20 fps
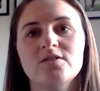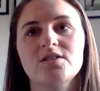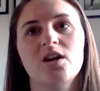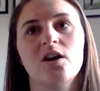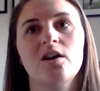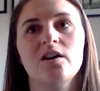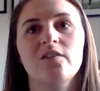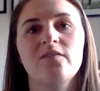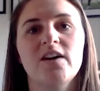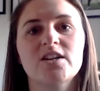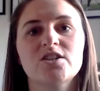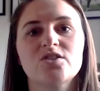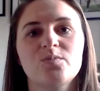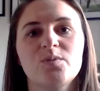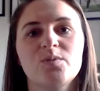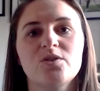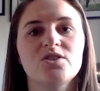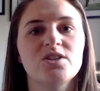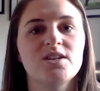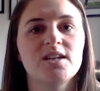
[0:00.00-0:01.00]
kind of
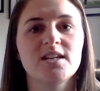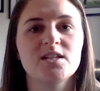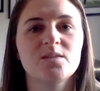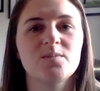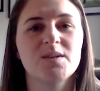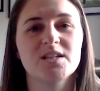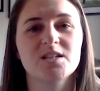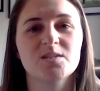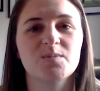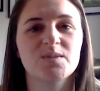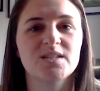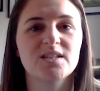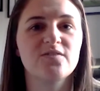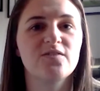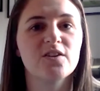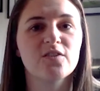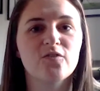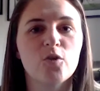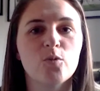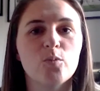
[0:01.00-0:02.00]
attributes. You need to be a
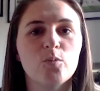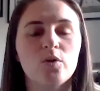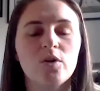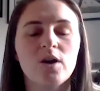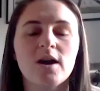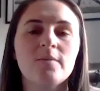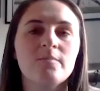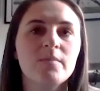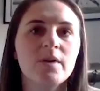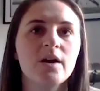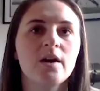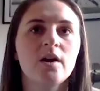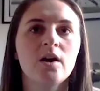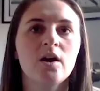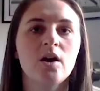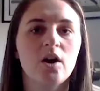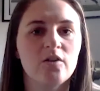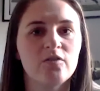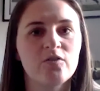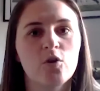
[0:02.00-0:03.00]
specific footballer.
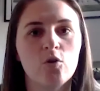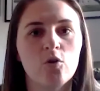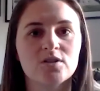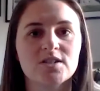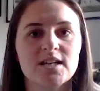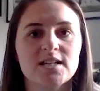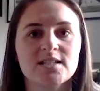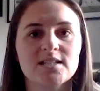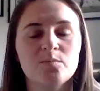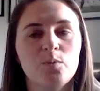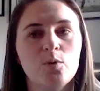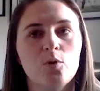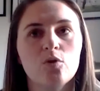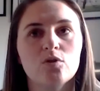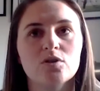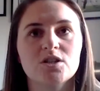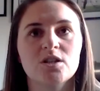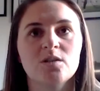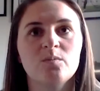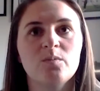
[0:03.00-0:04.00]
Of course, that's
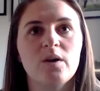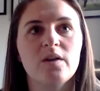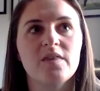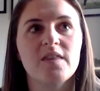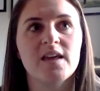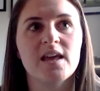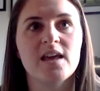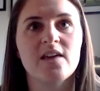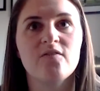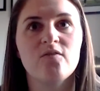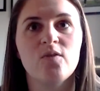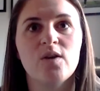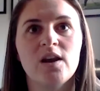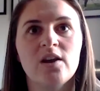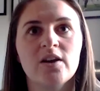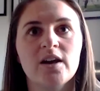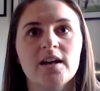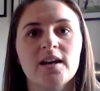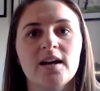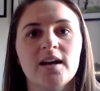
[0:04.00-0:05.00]
important. But I think if we're
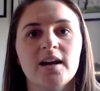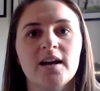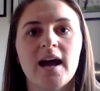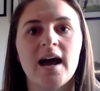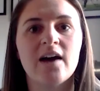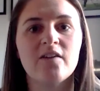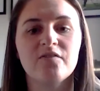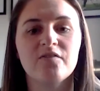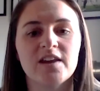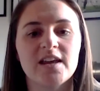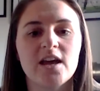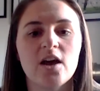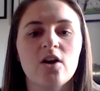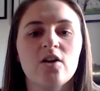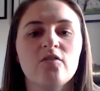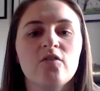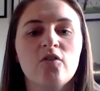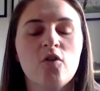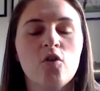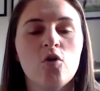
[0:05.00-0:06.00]
looking at an athlete
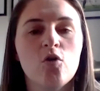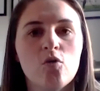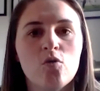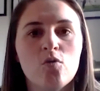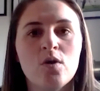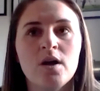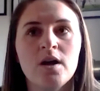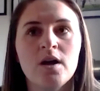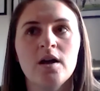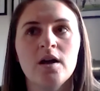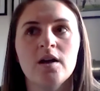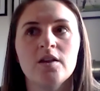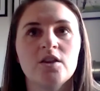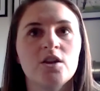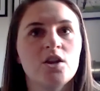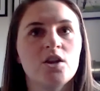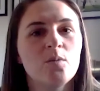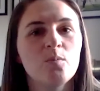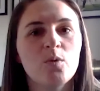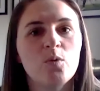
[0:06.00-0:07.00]
overall, the
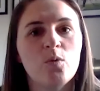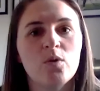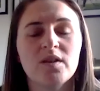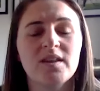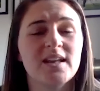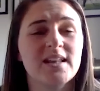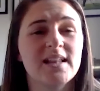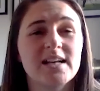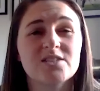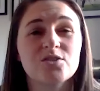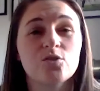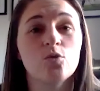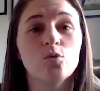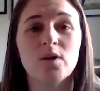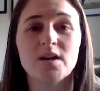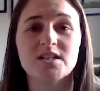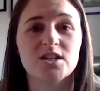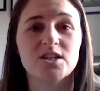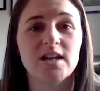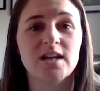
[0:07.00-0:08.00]
number one thing that's
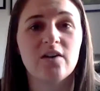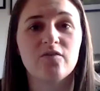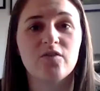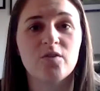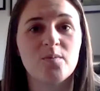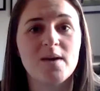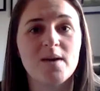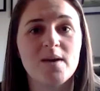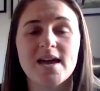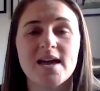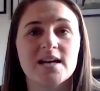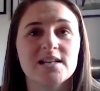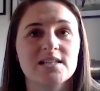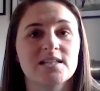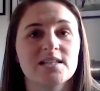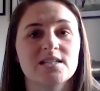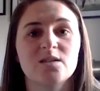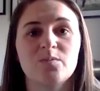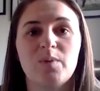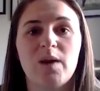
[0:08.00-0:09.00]
always stood out for me
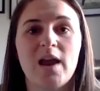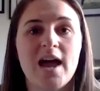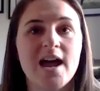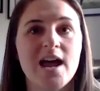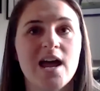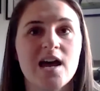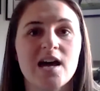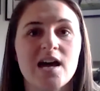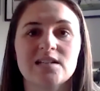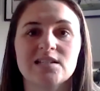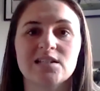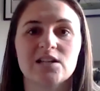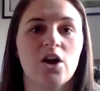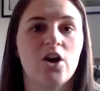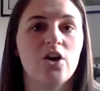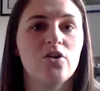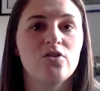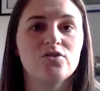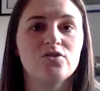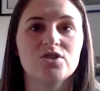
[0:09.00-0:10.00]
as a player, as a
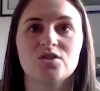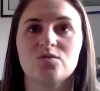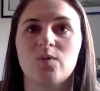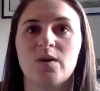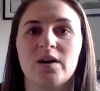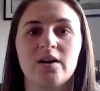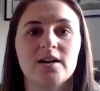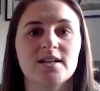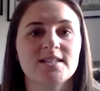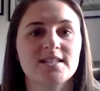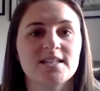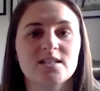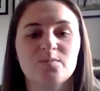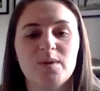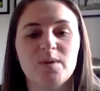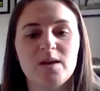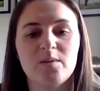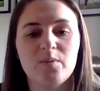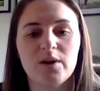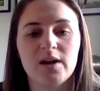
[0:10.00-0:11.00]
coach, is when I assist
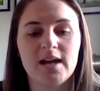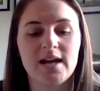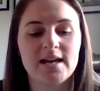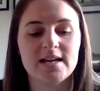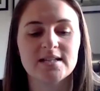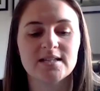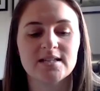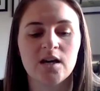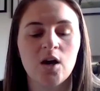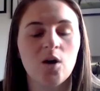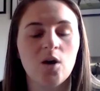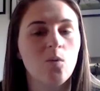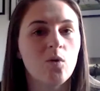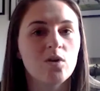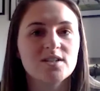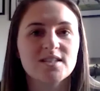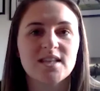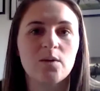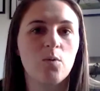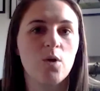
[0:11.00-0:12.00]
people is
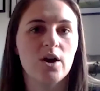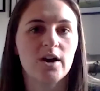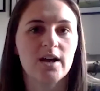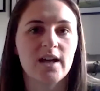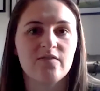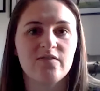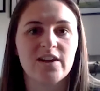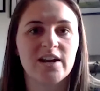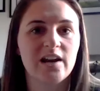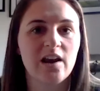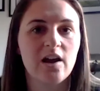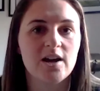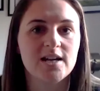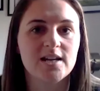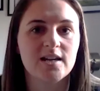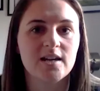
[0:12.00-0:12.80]
what's their work ethic like.